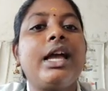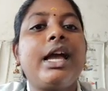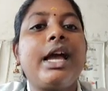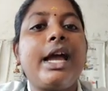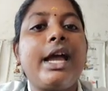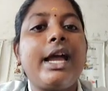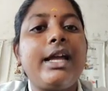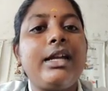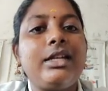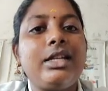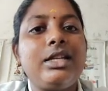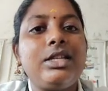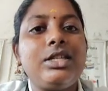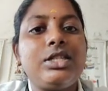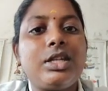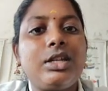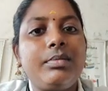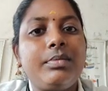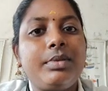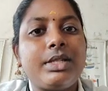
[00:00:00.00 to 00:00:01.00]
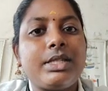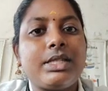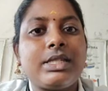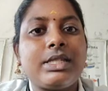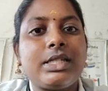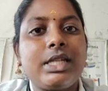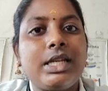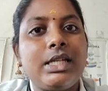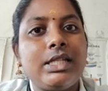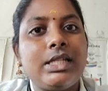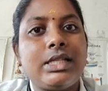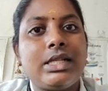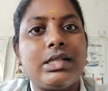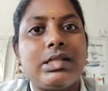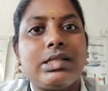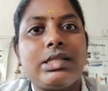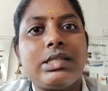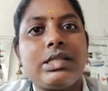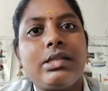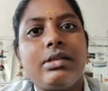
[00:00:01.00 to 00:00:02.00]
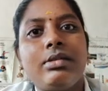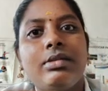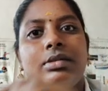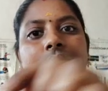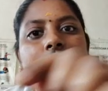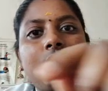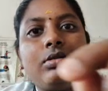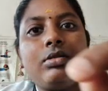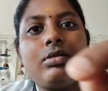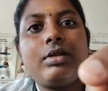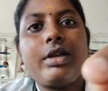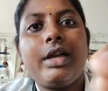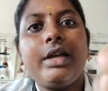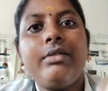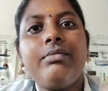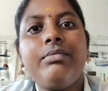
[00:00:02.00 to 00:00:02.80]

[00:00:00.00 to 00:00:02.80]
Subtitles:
antigen presenting cells. Okay.